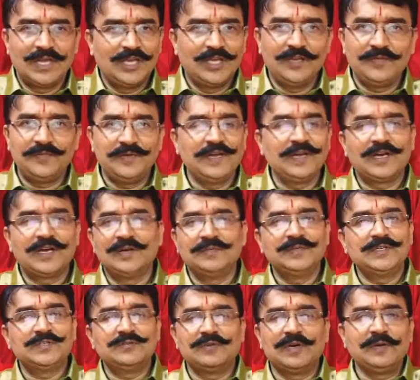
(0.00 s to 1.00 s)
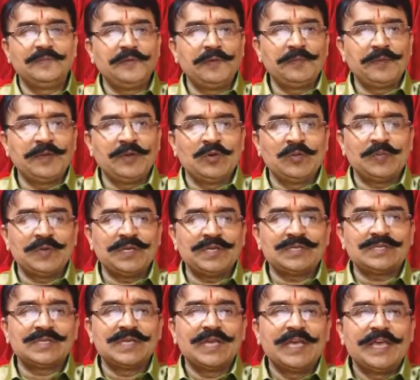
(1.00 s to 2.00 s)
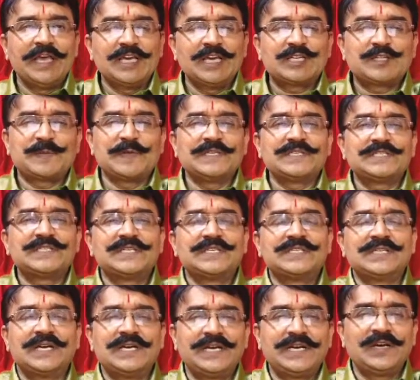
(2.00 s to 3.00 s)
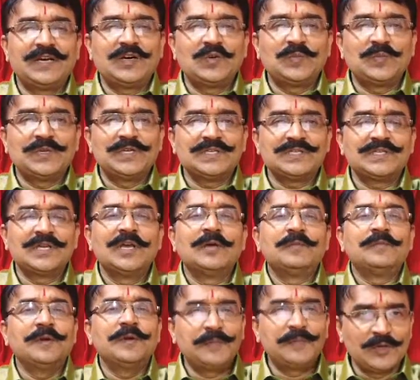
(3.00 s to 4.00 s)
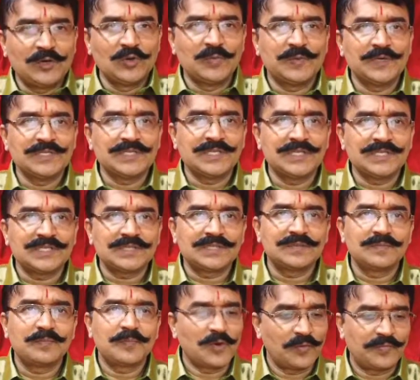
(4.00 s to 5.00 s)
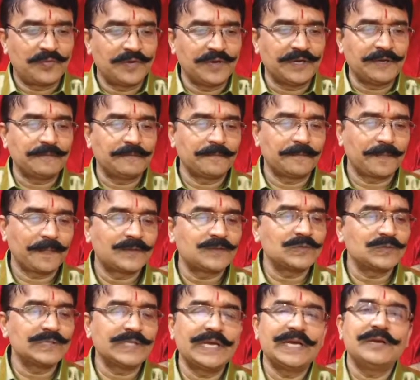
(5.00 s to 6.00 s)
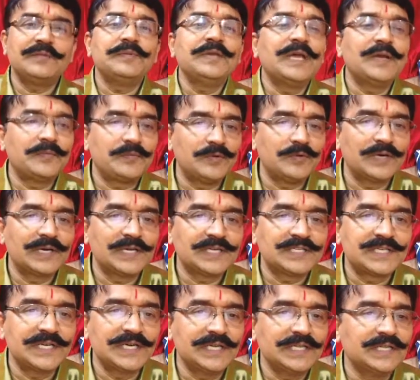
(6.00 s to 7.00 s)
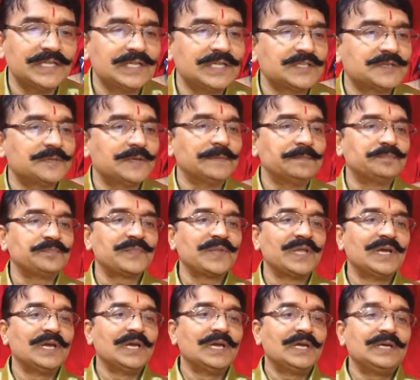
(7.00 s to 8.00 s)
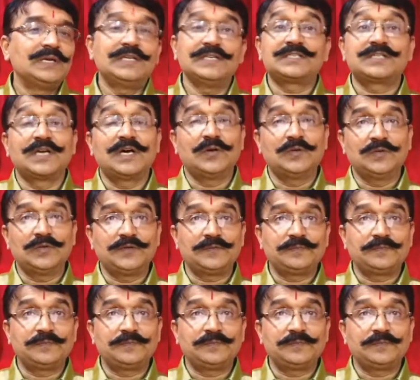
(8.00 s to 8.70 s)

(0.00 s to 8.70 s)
If income is 150 rupees, expense is 100 rupees, 50 rupees is profit. So that we have to understand in this way. Discount.